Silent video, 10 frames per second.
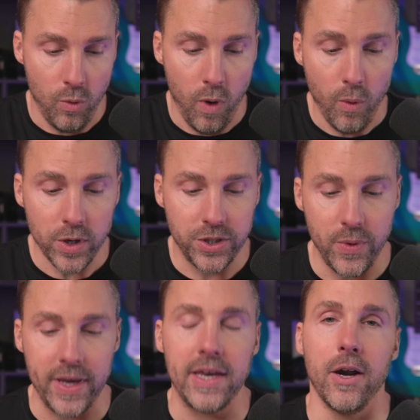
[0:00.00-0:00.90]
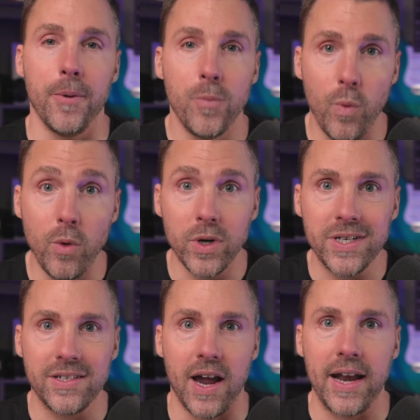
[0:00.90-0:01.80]
what we're doing here when we're
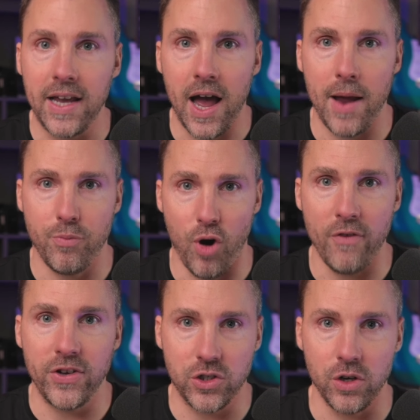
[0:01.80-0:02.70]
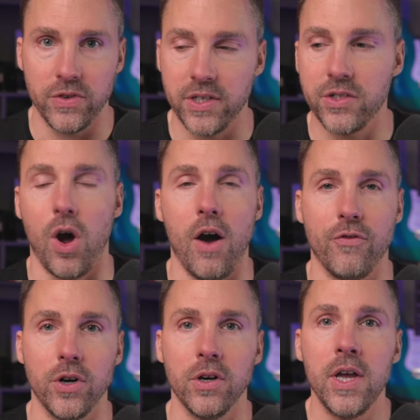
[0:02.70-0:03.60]
designing high profit services to
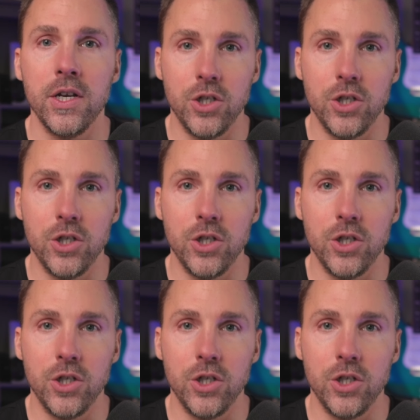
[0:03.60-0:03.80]
offer